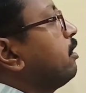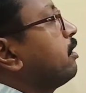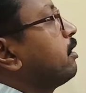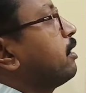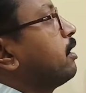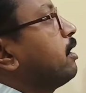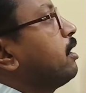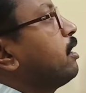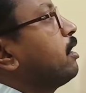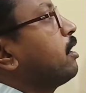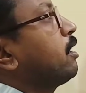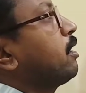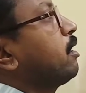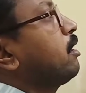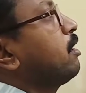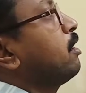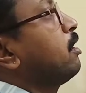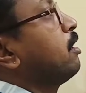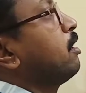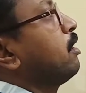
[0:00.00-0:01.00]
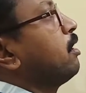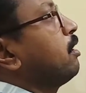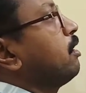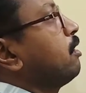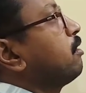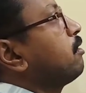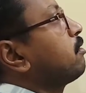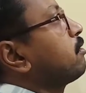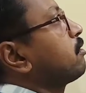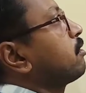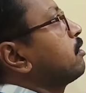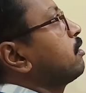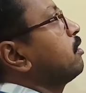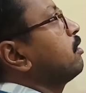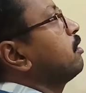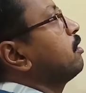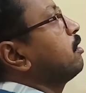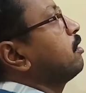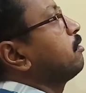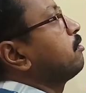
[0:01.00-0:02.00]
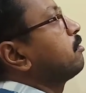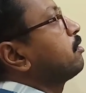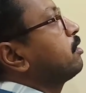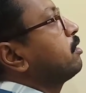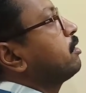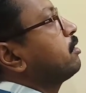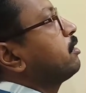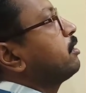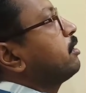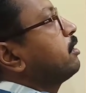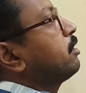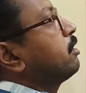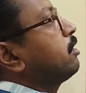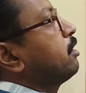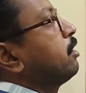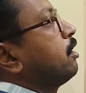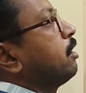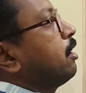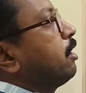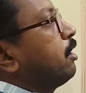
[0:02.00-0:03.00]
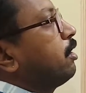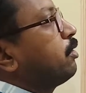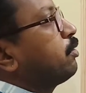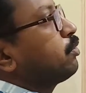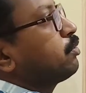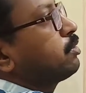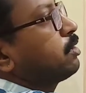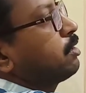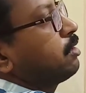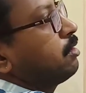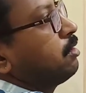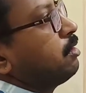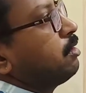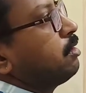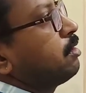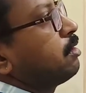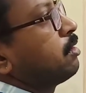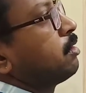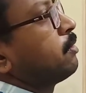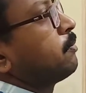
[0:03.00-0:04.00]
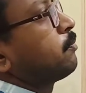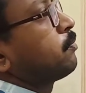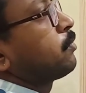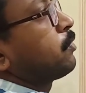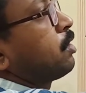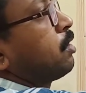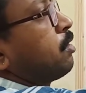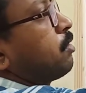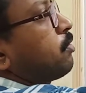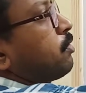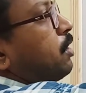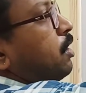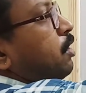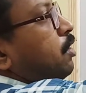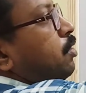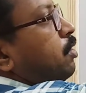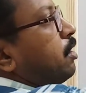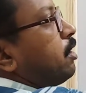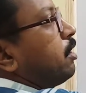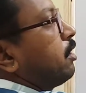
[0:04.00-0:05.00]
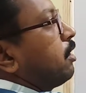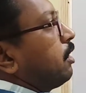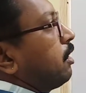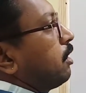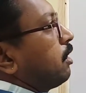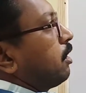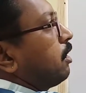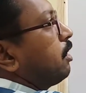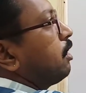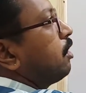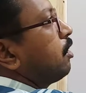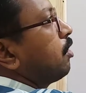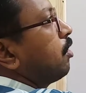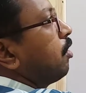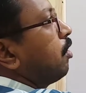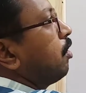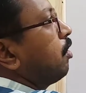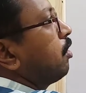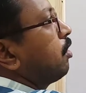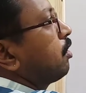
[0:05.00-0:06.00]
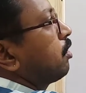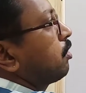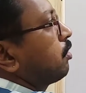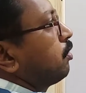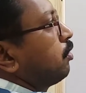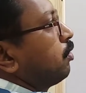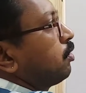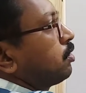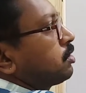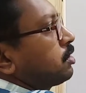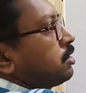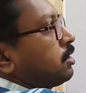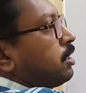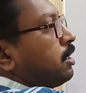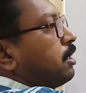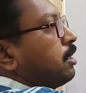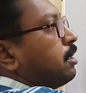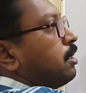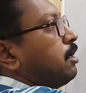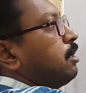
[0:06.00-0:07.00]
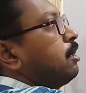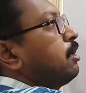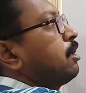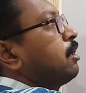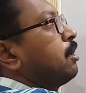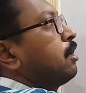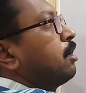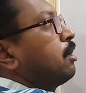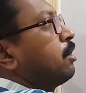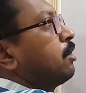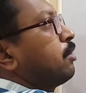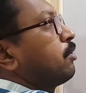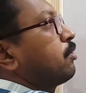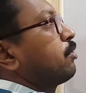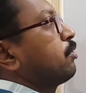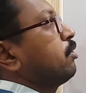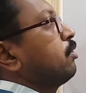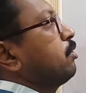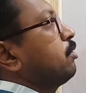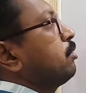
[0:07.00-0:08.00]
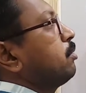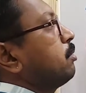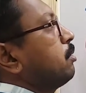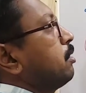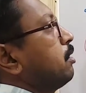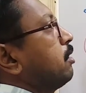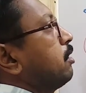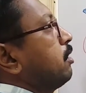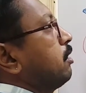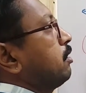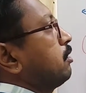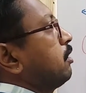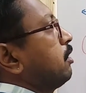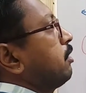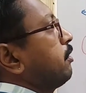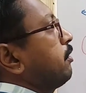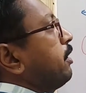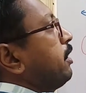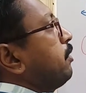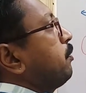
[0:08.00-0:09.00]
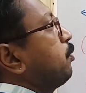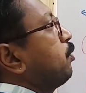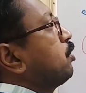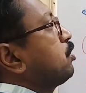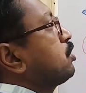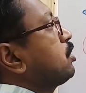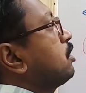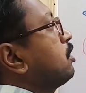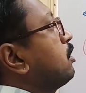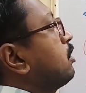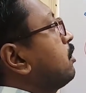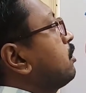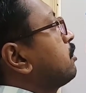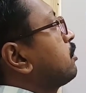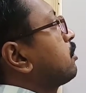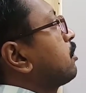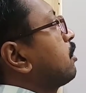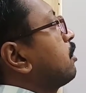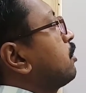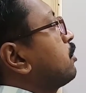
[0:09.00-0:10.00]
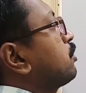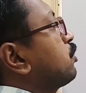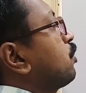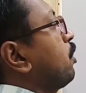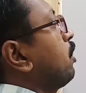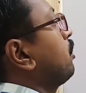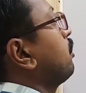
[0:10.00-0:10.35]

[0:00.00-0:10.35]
DNA is inserted into the cellular DNA or host DNA. So the red portion is showing